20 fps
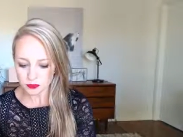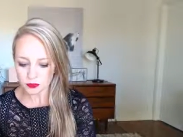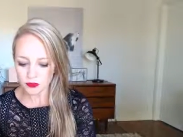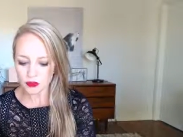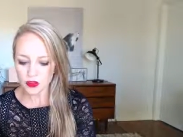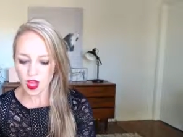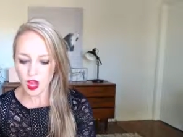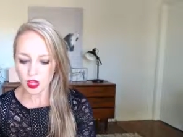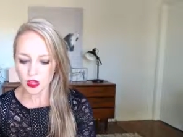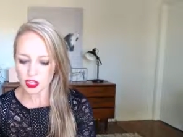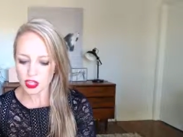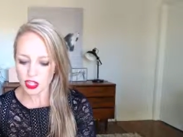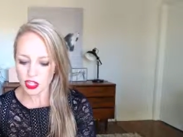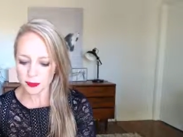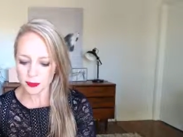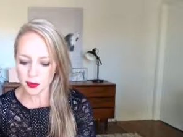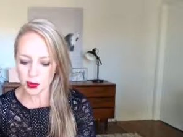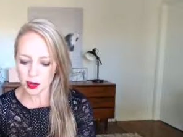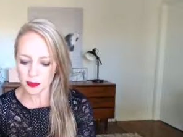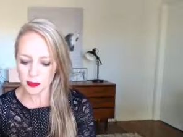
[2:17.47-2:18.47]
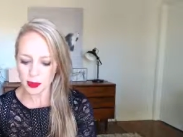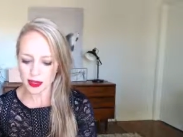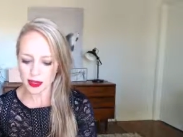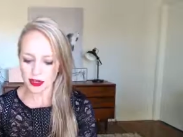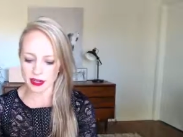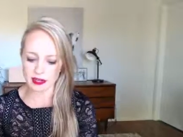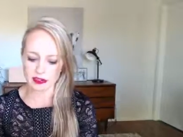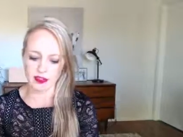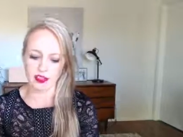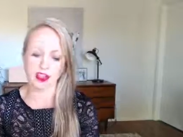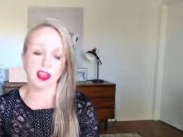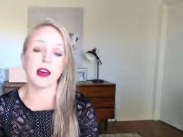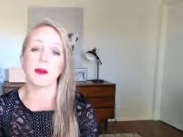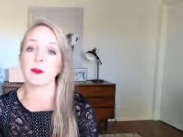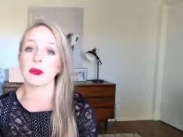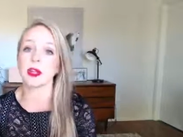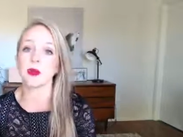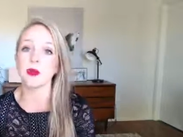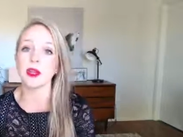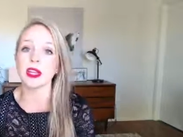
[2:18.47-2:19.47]
I'll share more about it in the coming
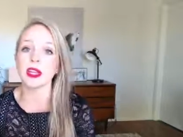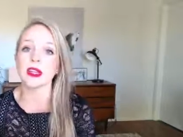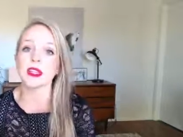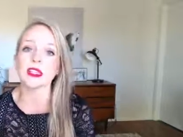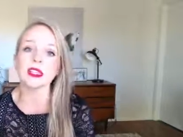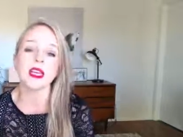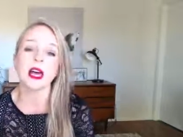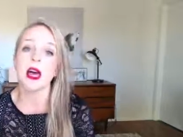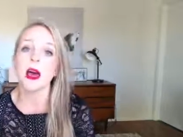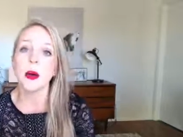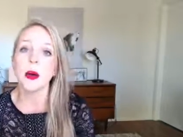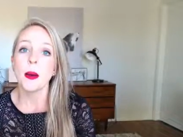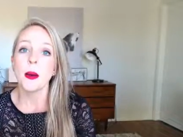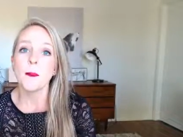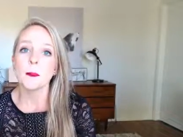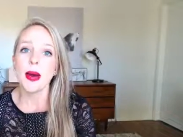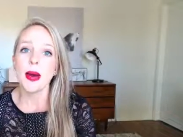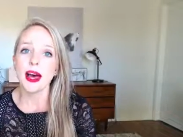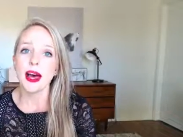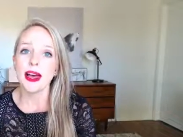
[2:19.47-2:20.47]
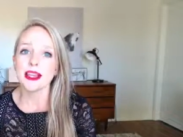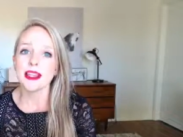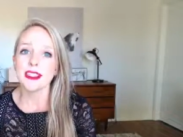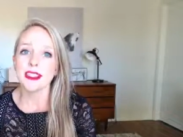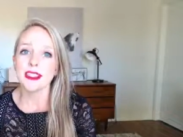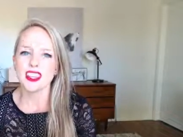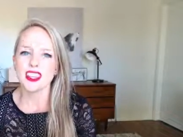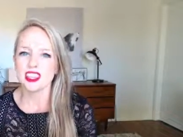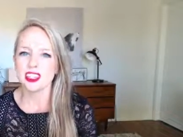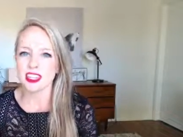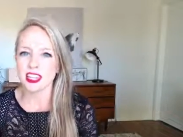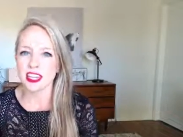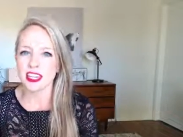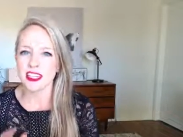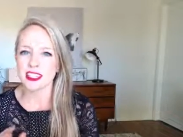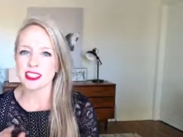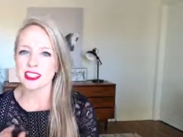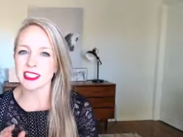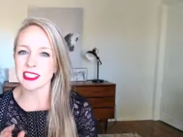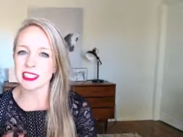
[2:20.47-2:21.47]
weeks. But there's a
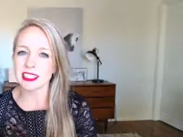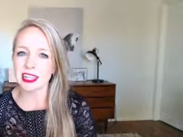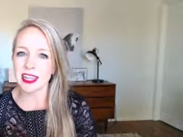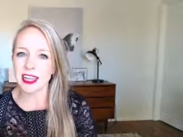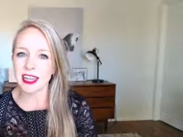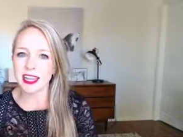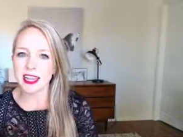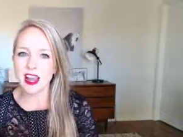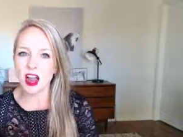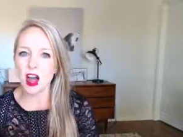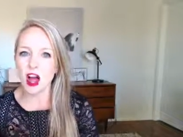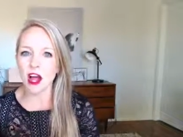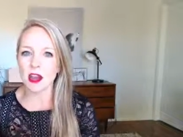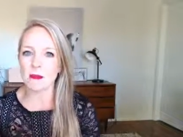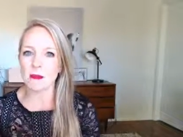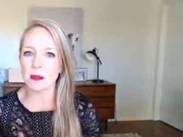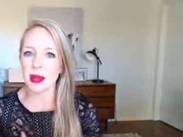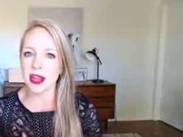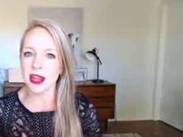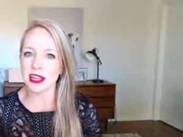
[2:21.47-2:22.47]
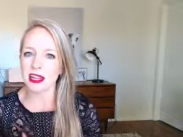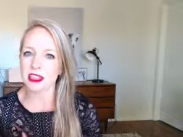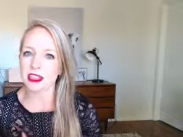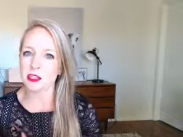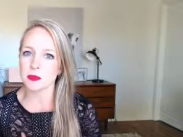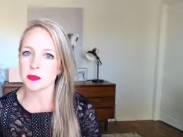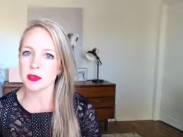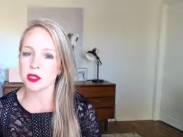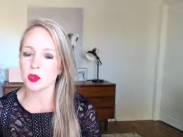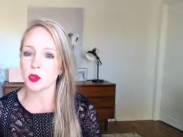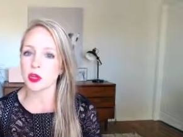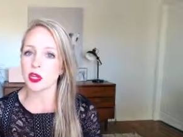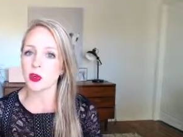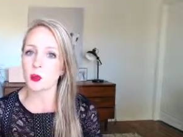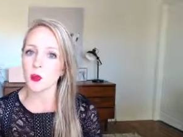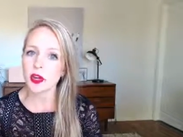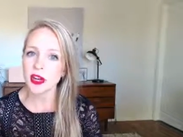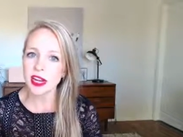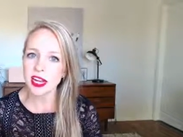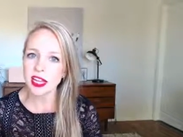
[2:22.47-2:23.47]
delay on my end between what
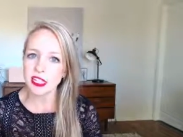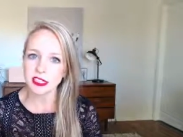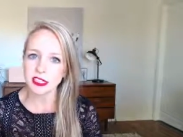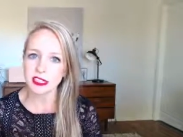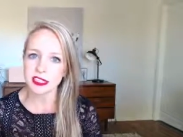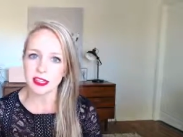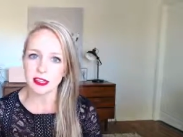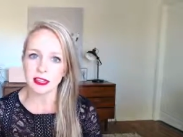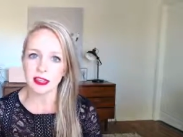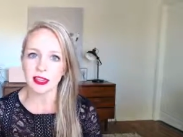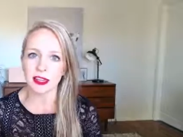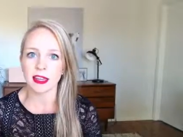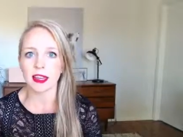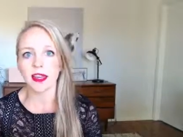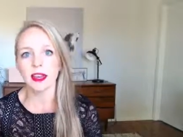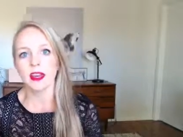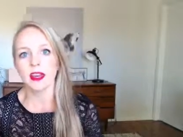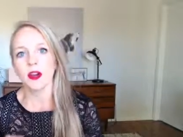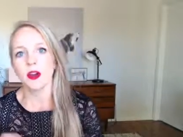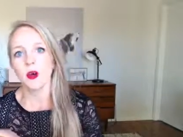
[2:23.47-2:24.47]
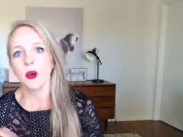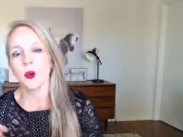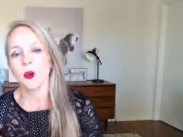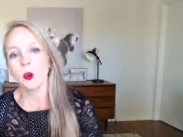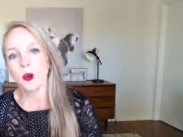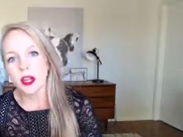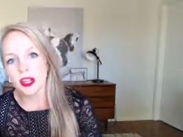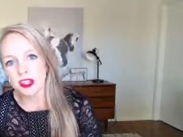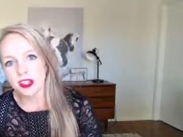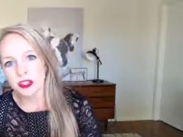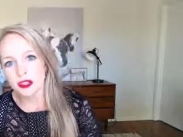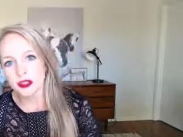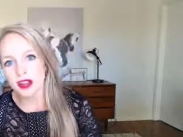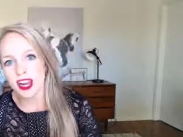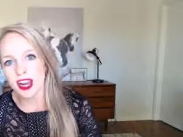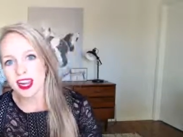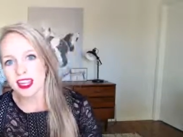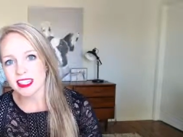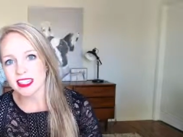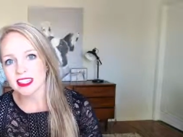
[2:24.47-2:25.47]
I say, what you
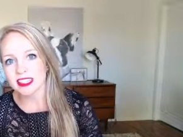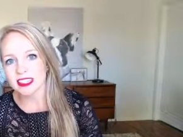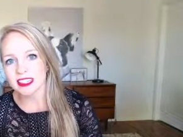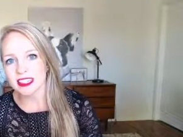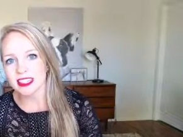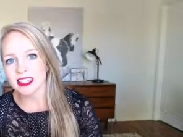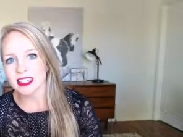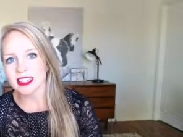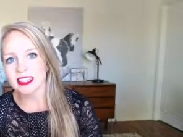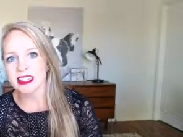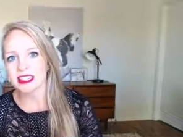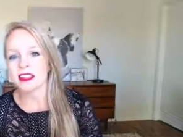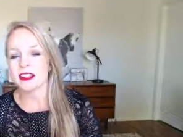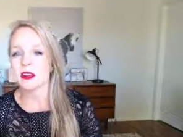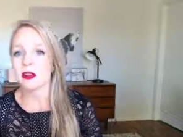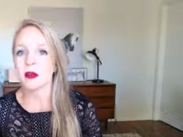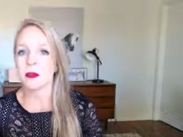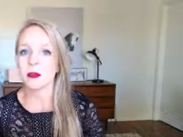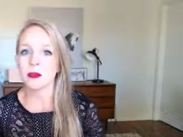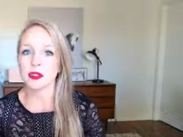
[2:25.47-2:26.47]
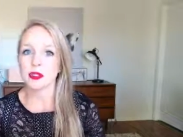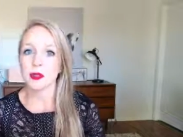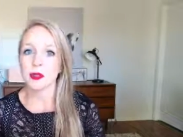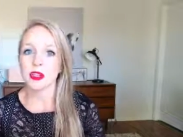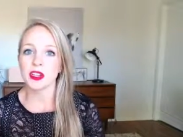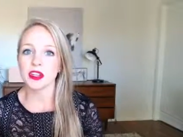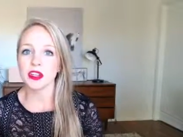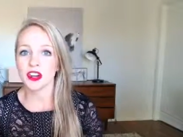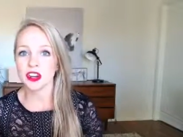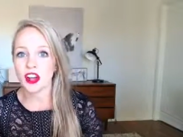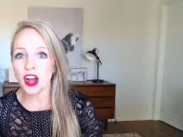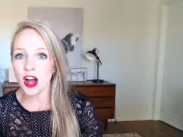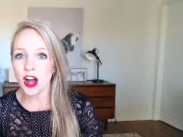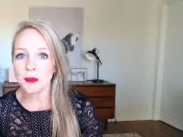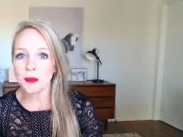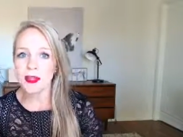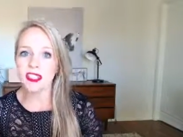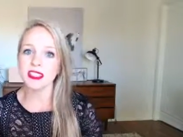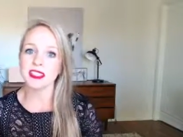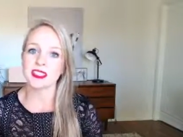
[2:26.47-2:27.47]
guys see, between your
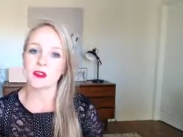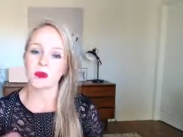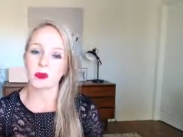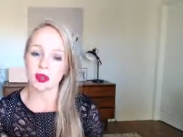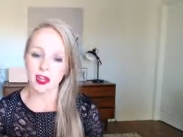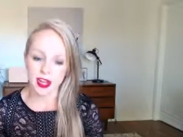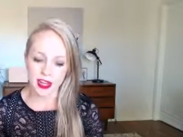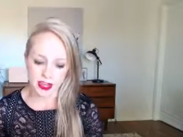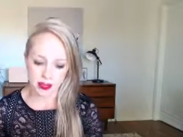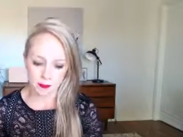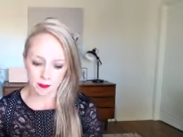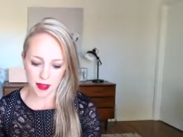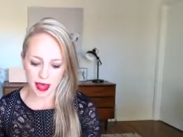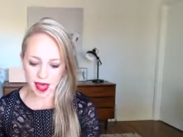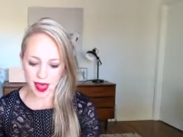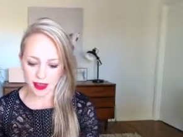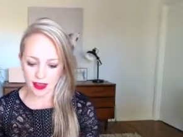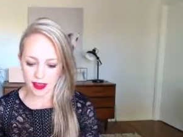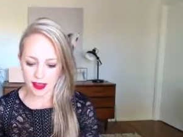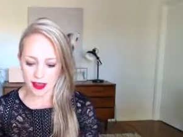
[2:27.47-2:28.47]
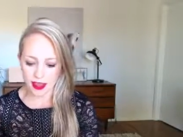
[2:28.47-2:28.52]
comments and what I get back.